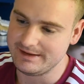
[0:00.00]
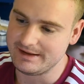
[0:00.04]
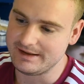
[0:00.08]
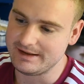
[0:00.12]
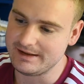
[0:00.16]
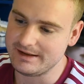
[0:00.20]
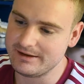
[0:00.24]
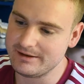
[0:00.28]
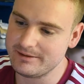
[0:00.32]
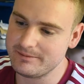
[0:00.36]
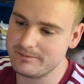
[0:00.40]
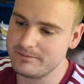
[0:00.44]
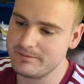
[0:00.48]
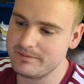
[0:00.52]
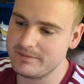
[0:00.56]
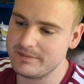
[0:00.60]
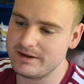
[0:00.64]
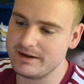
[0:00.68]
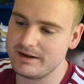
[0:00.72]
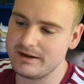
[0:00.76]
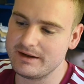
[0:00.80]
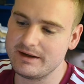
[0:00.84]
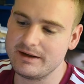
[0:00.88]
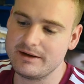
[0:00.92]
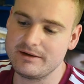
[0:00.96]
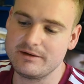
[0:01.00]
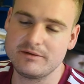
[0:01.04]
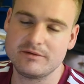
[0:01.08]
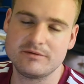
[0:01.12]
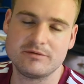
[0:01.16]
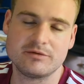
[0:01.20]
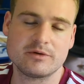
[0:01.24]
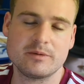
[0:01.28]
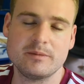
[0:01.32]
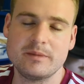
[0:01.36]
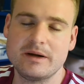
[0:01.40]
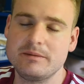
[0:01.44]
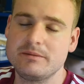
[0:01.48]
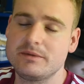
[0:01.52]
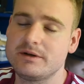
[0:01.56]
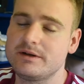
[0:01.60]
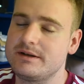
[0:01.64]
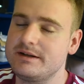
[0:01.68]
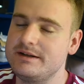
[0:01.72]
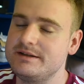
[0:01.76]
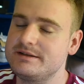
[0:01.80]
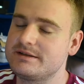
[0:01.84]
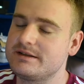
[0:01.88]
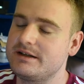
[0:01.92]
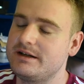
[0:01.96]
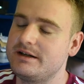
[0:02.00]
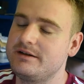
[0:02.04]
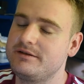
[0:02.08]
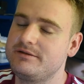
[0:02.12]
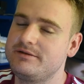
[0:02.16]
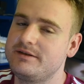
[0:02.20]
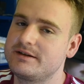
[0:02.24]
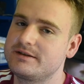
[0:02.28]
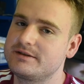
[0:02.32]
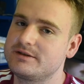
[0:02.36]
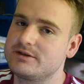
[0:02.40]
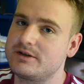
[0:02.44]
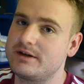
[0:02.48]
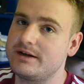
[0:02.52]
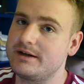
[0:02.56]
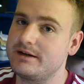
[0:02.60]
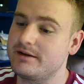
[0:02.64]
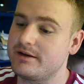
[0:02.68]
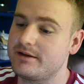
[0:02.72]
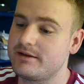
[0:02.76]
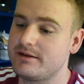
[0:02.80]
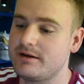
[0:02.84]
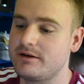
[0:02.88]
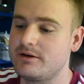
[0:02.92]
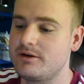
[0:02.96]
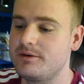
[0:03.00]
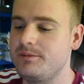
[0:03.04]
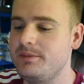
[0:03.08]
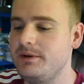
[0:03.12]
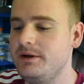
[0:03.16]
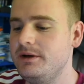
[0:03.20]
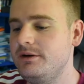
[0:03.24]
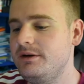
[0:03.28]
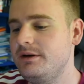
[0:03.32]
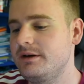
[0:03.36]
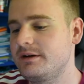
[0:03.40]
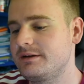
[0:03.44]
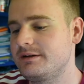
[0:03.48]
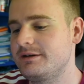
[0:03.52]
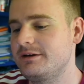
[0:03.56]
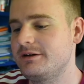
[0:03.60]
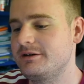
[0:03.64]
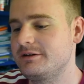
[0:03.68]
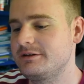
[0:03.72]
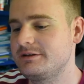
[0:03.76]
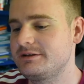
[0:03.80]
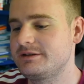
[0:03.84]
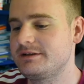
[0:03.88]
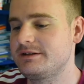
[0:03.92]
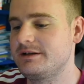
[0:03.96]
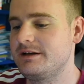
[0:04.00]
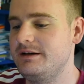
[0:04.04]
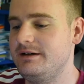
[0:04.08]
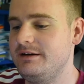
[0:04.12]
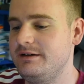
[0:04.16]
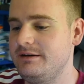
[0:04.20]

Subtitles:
And remember, these side effects are at a therapeutic dose.